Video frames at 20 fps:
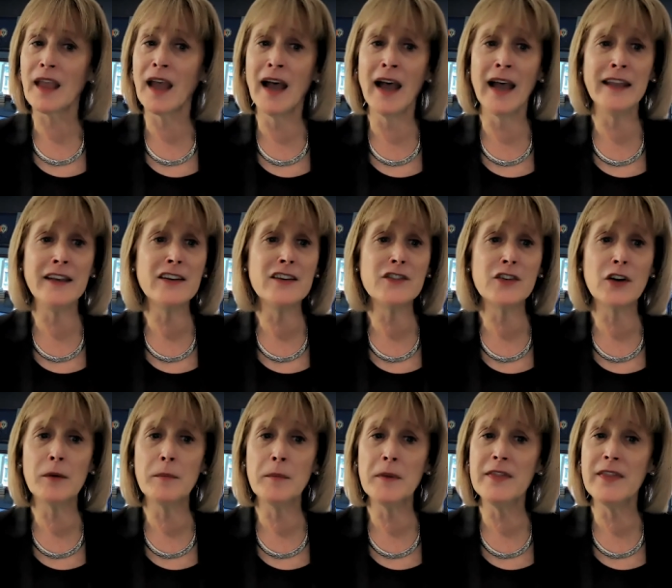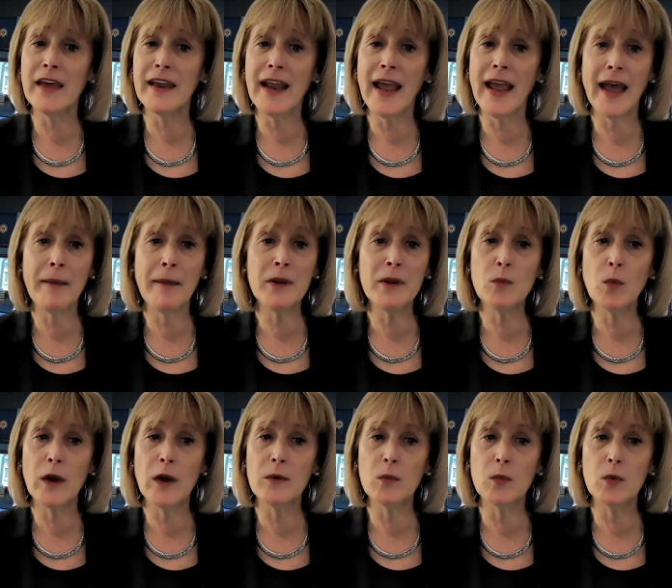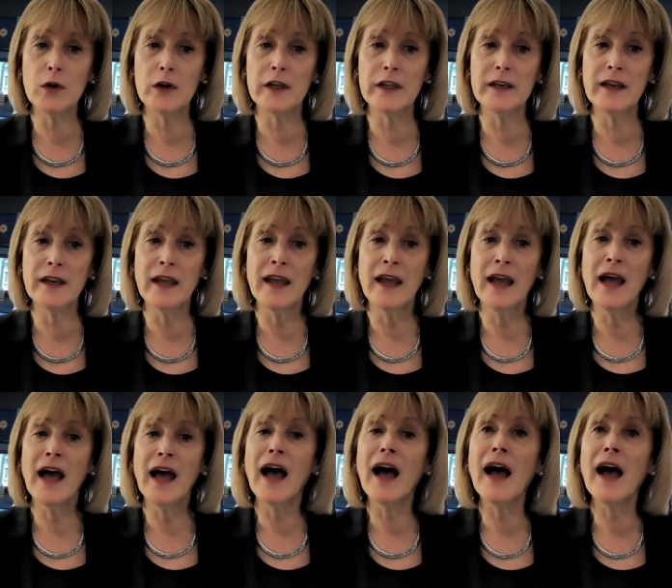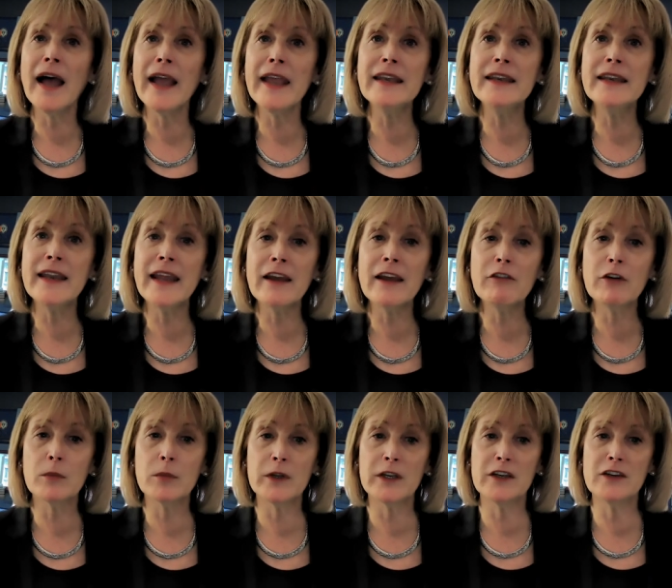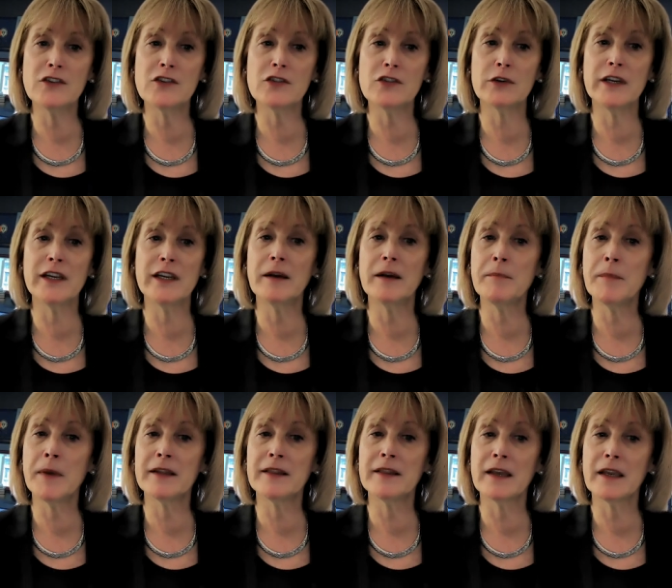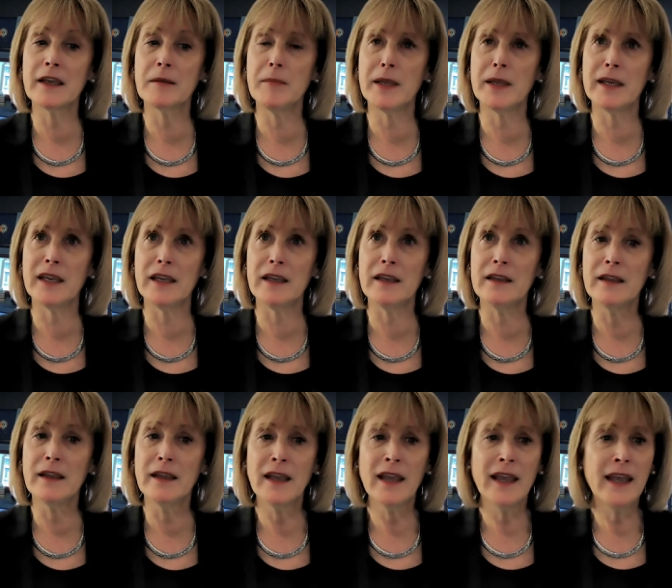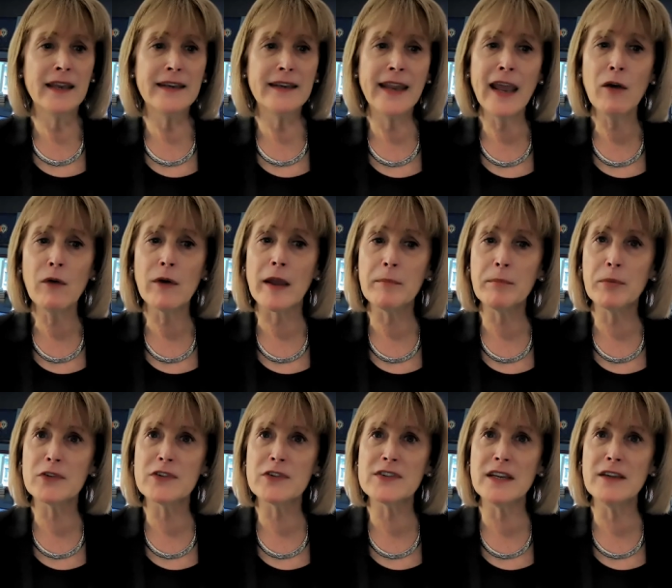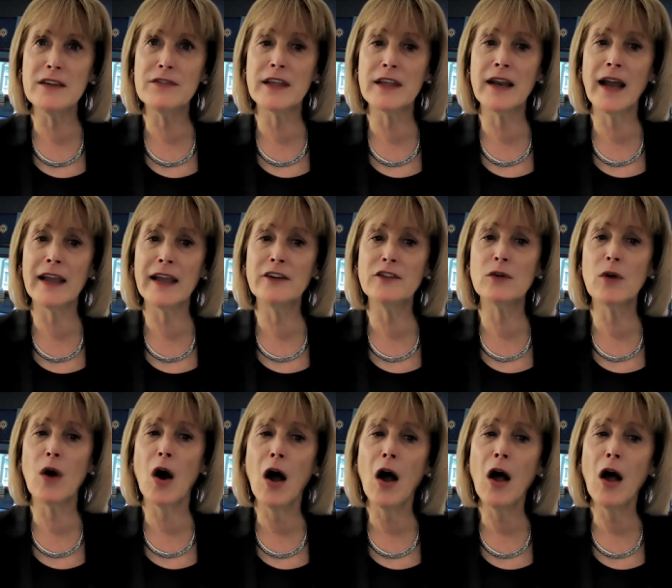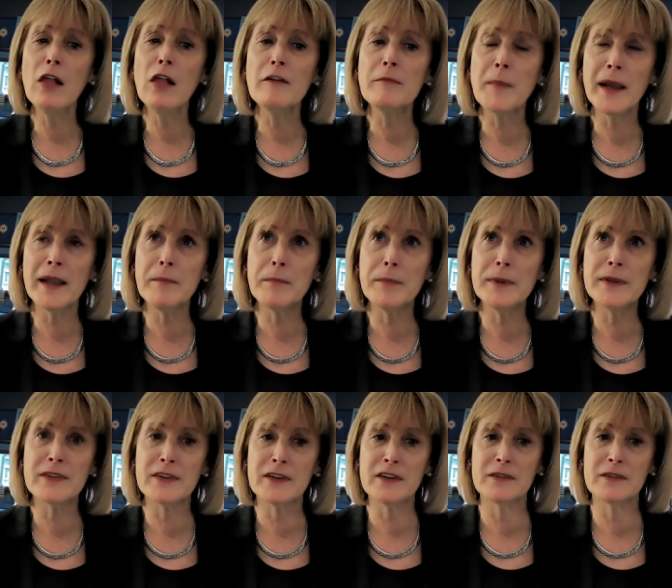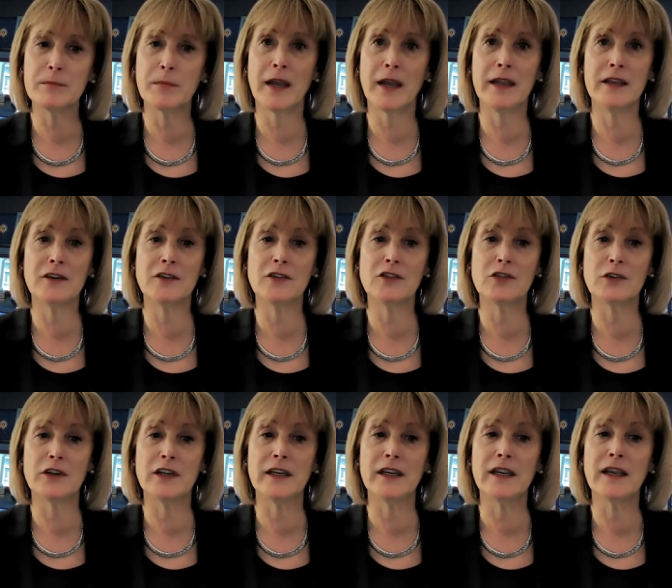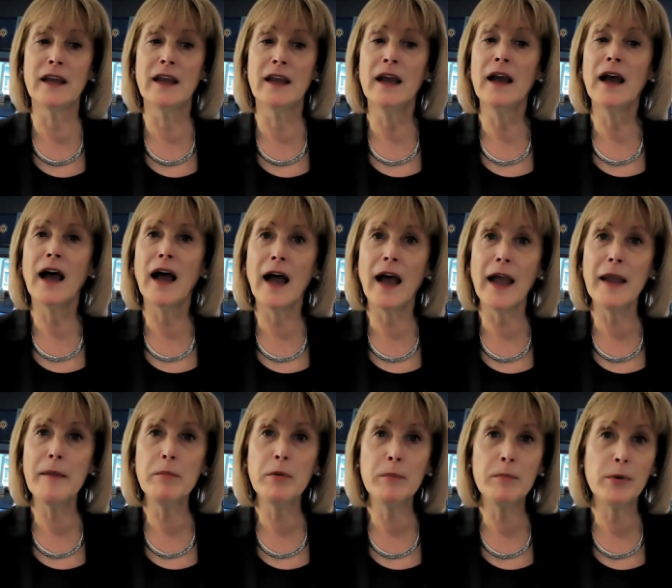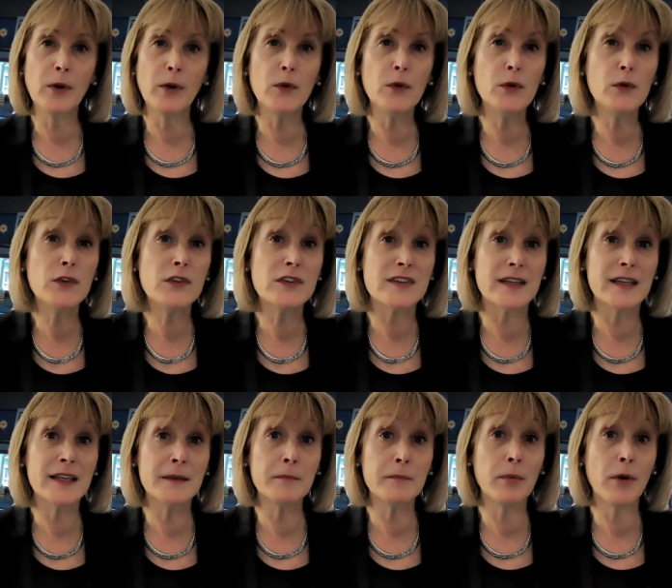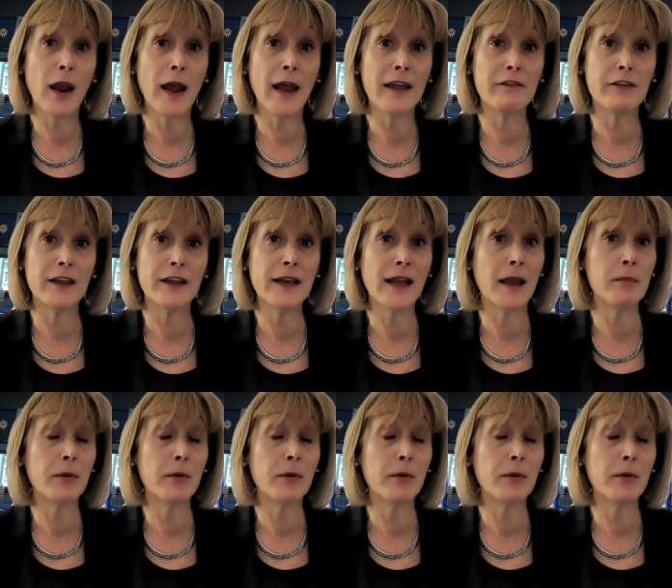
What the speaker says: I determined that happen what would, I never would intrigue among the committee. Now I perceive that I do all of my business by intrigue. I propose in private